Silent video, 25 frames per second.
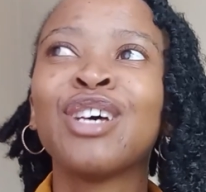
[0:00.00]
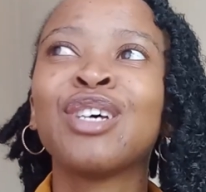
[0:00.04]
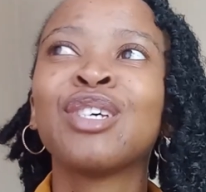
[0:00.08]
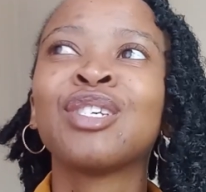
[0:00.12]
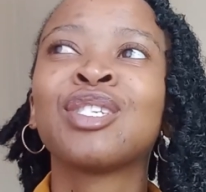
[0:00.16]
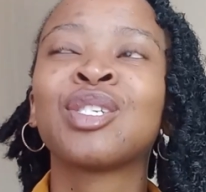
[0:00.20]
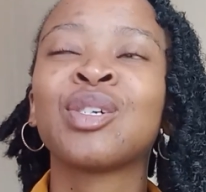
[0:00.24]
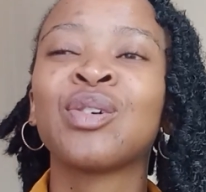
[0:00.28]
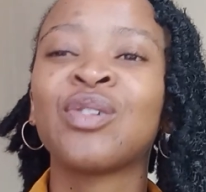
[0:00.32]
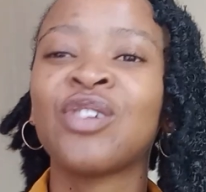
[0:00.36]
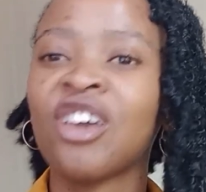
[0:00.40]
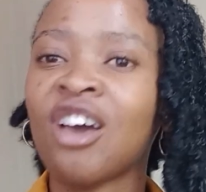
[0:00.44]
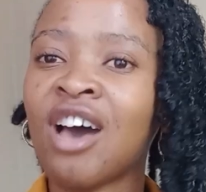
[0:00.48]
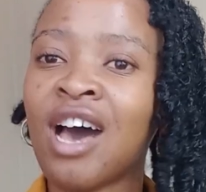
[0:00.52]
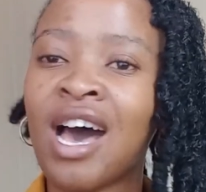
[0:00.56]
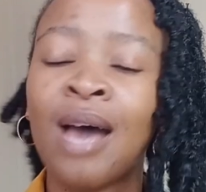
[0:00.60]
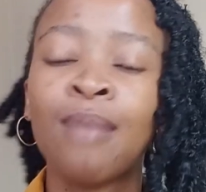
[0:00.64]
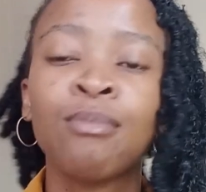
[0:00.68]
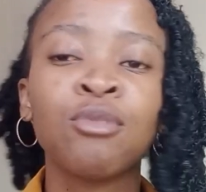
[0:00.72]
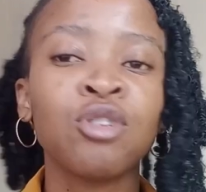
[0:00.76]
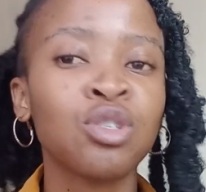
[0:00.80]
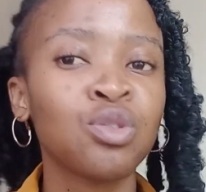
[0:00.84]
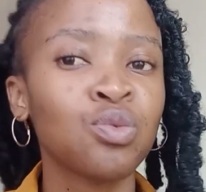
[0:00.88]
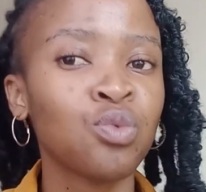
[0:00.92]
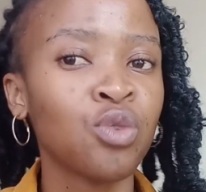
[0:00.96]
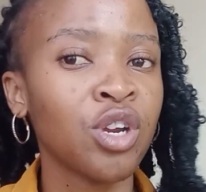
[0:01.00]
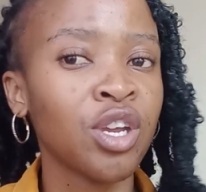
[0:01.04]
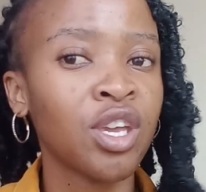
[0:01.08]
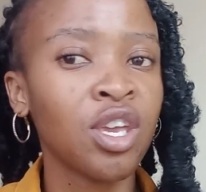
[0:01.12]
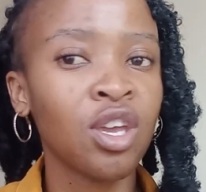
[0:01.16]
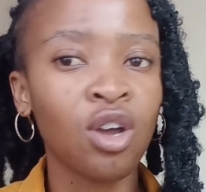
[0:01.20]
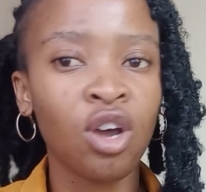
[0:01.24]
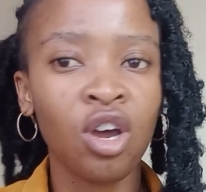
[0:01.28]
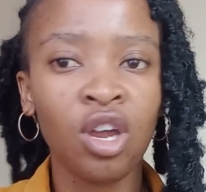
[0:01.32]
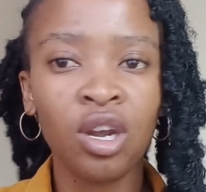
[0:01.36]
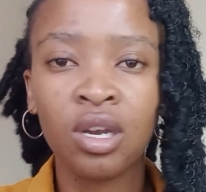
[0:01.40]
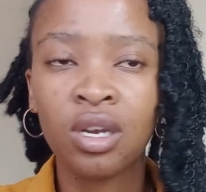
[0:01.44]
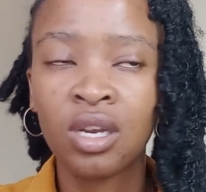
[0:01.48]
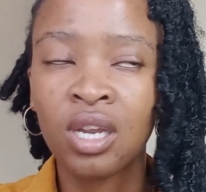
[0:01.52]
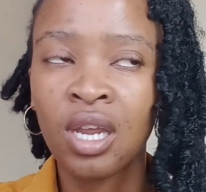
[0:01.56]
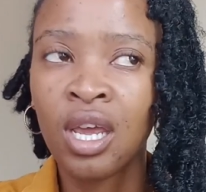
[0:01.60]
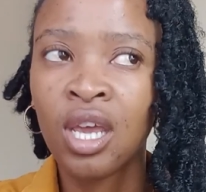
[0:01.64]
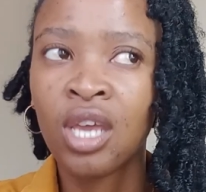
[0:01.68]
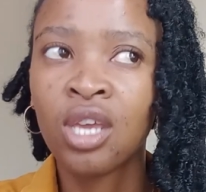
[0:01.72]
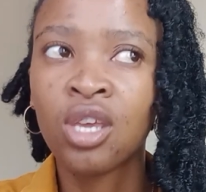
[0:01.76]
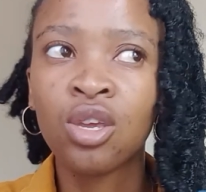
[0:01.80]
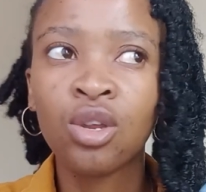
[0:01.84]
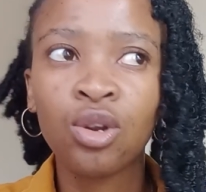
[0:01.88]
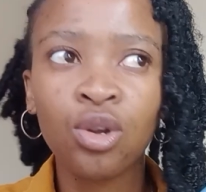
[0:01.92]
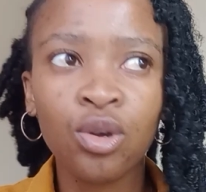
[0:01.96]
So yeah, I'm just working on,
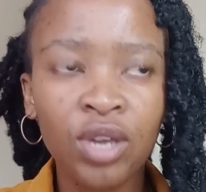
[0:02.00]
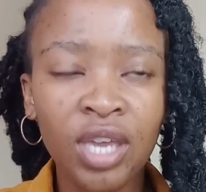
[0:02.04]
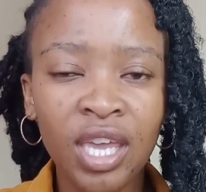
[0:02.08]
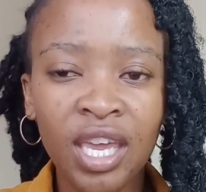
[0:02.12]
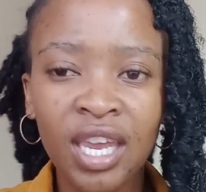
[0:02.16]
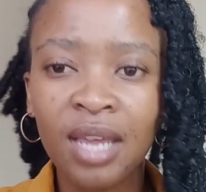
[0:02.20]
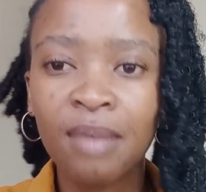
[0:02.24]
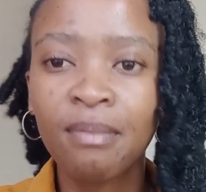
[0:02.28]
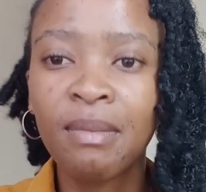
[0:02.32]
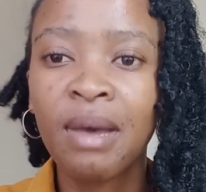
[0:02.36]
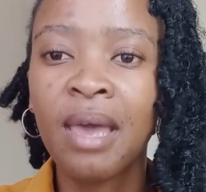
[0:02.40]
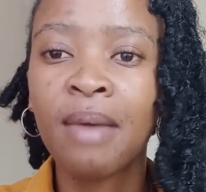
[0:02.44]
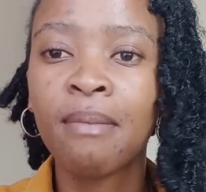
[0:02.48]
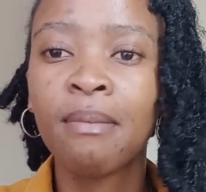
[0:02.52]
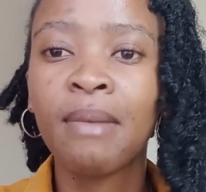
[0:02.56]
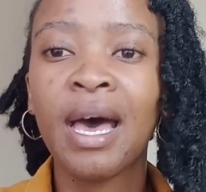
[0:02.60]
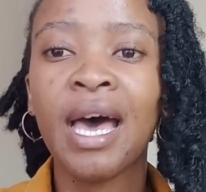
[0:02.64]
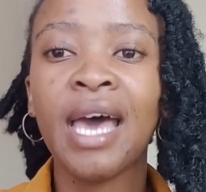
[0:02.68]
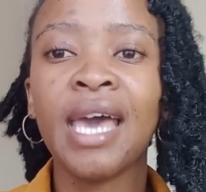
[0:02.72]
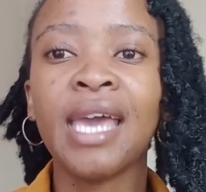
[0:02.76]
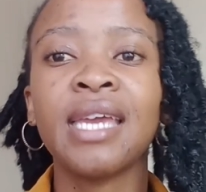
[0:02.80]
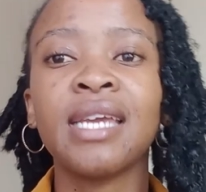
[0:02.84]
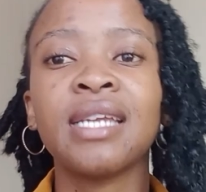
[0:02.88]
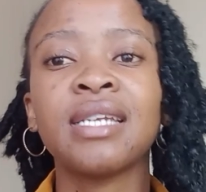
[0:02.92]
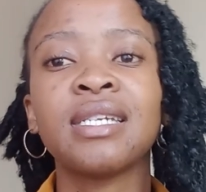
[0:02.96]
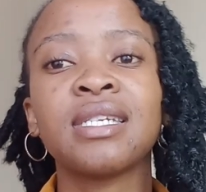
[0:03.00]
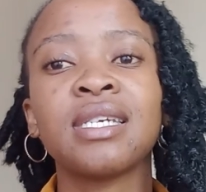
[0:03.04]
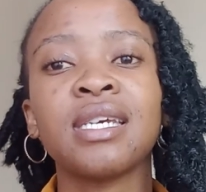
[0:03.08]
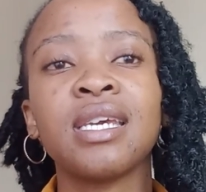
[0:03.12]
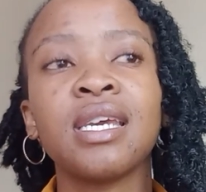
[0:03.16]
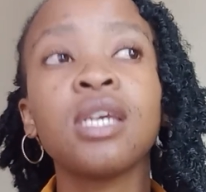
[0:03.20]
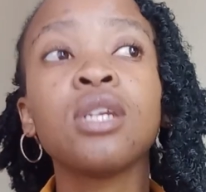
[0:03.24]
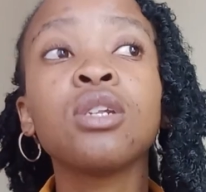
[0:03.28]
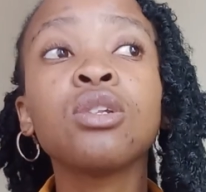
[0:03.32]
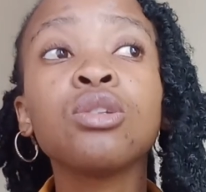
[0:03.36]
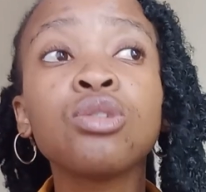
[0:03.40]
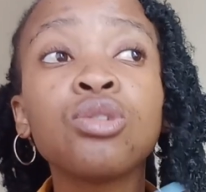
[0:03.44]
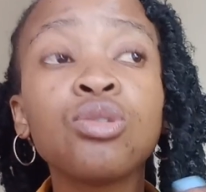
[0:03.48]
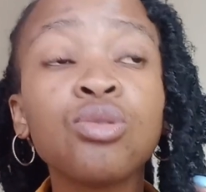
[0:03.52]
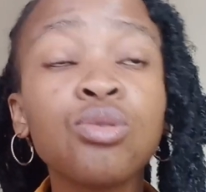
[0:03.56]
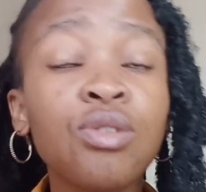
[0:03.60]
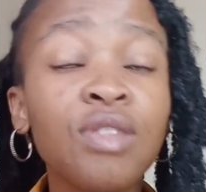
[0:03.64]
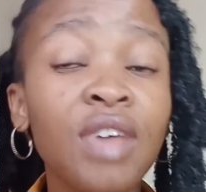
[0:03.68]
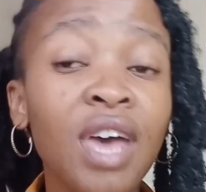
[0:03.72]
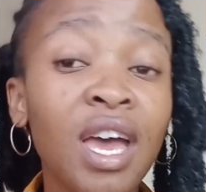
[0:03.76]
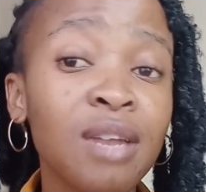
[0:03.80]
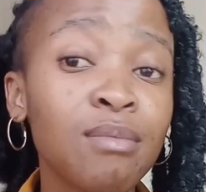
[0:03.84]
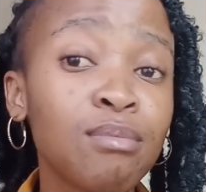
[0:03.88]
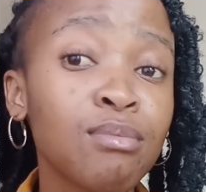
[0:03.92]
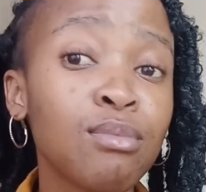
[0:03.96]
you know, getting my mind into
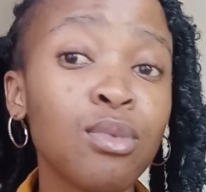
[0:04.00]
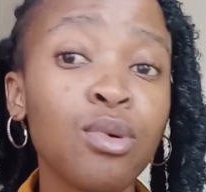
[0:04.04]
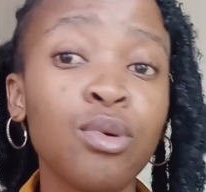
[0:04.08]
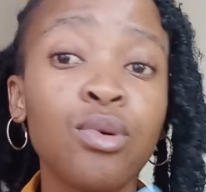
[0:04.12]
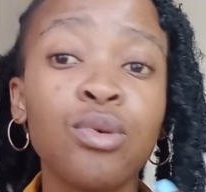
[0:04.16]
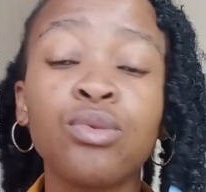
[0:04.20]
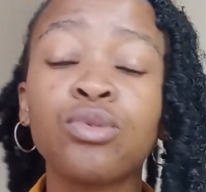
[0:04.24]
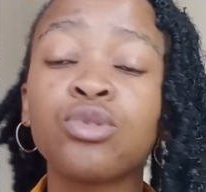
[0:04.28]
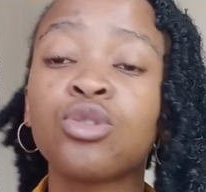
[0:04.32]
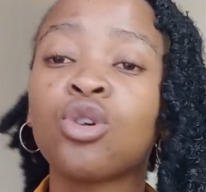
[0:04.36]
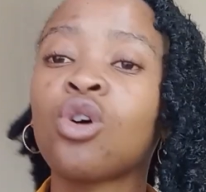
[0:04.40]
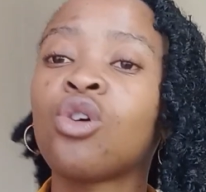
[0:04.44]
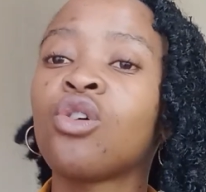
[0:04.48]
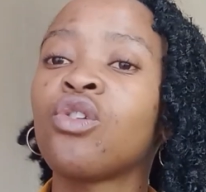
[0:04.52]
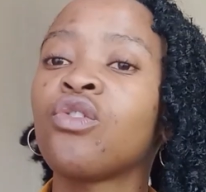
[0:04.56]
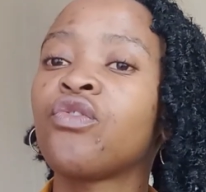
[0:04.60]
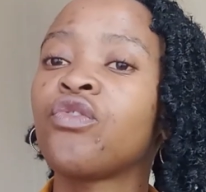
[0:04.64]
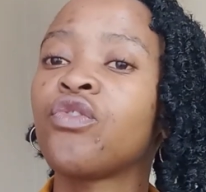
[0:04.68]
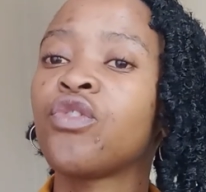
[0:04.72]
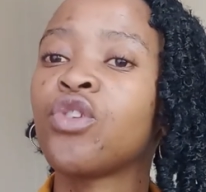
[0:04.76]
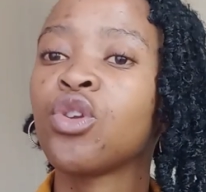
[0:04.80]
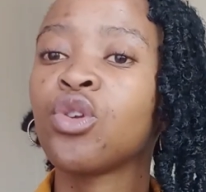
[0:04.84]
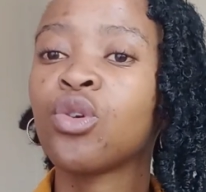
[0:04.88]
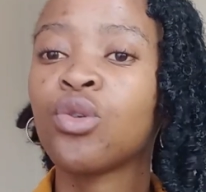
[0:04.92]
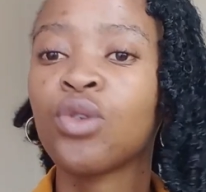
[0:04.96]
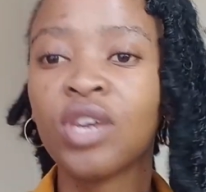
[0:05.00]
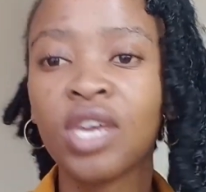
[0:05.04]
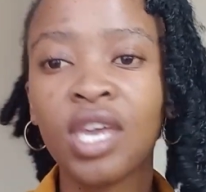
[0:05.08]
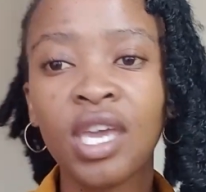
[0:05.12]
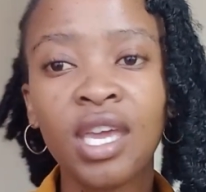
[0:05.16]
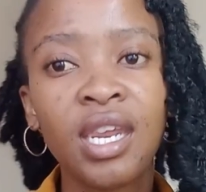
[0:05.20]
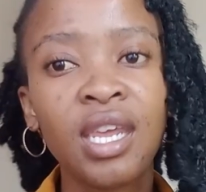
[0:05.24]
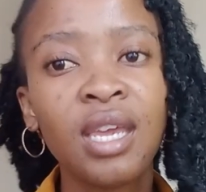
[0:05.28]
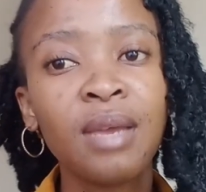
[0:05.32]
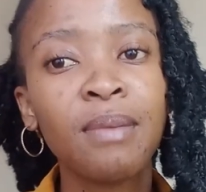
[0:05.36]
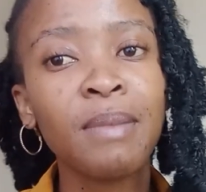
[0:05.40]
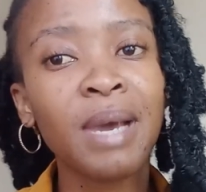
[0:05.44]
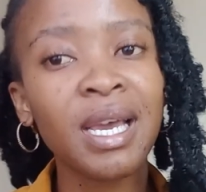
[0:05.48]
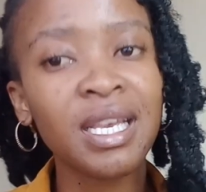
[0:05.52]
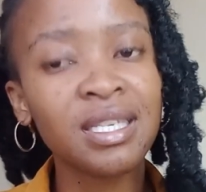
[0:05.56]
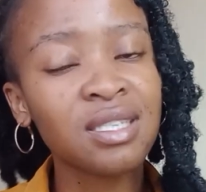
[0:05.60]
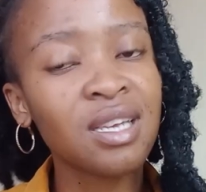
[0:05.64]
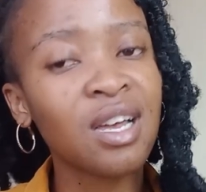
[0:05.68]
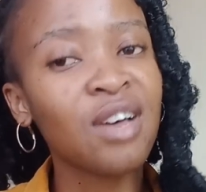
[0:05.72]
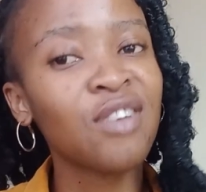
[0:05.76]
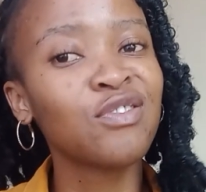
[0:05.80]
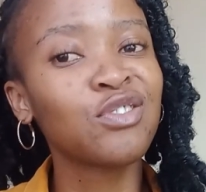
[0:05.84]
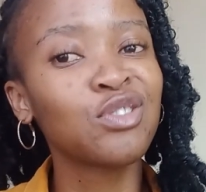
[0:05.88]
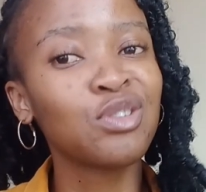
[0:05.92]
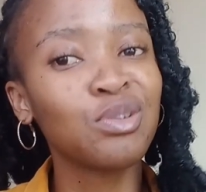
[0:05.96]
that mode of, you know, getting
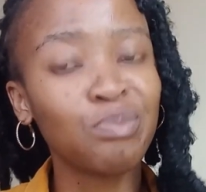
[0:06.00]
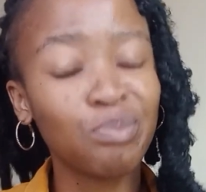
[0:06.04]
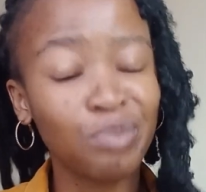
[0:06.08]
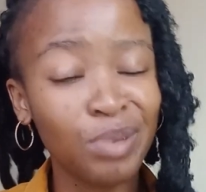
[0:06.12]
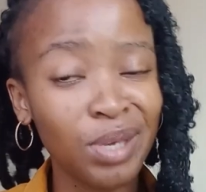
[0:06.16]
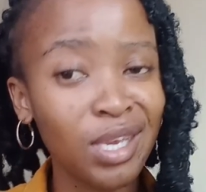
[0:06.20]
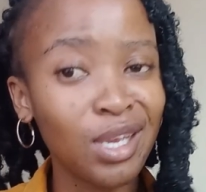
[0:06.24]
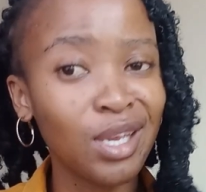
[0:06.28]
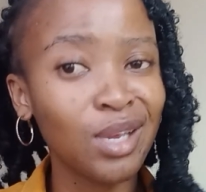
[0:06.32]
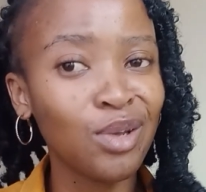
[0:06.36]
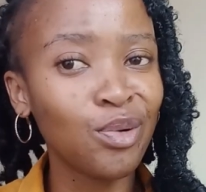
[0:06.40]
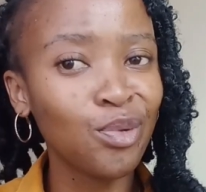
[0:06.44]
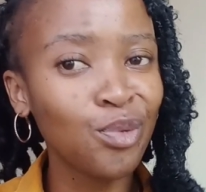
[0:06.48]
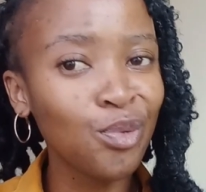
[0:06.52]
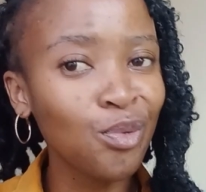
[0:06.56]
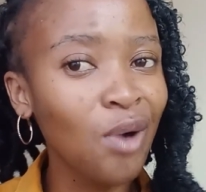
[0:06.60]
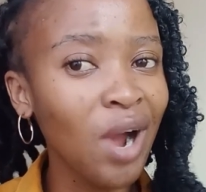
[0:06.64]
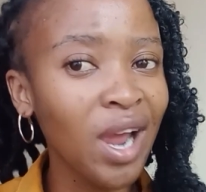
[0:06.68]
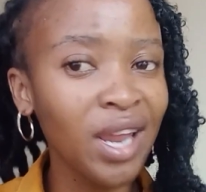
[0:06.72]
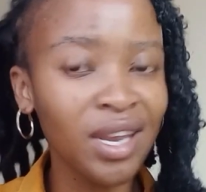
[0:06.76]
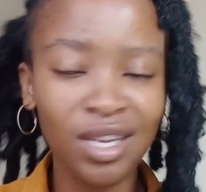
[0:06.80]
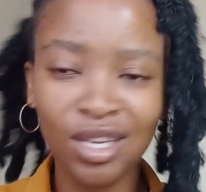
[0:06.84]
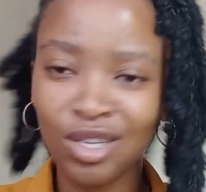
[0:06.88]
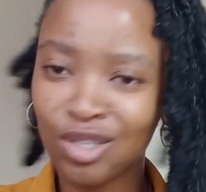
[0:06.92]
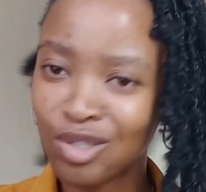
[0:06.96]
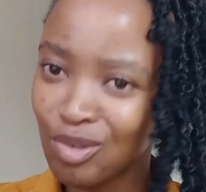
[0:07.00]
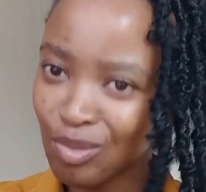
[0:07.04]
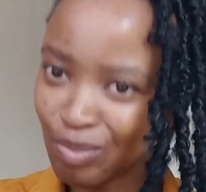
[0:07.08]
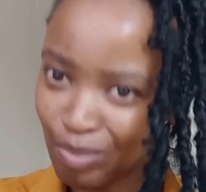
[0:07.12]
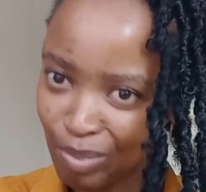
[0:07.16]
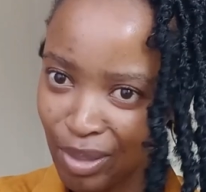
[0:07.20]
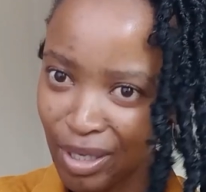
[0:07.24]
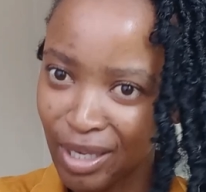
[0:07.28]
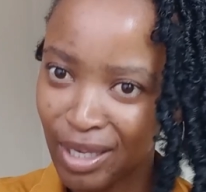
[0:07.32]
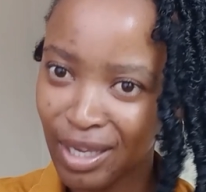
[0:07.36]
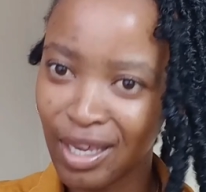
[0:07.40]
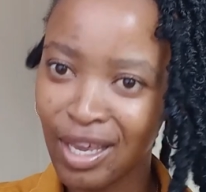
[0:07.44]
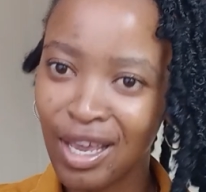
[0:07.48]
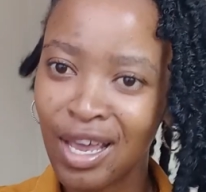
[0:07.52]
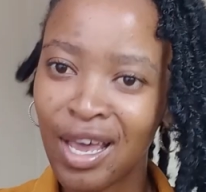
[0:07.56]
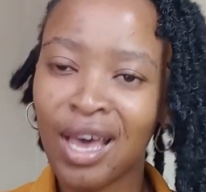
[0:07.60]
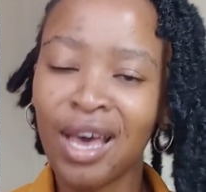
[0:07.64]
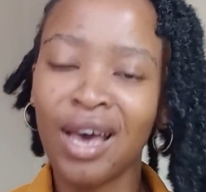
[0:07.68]
myself to being who I need to be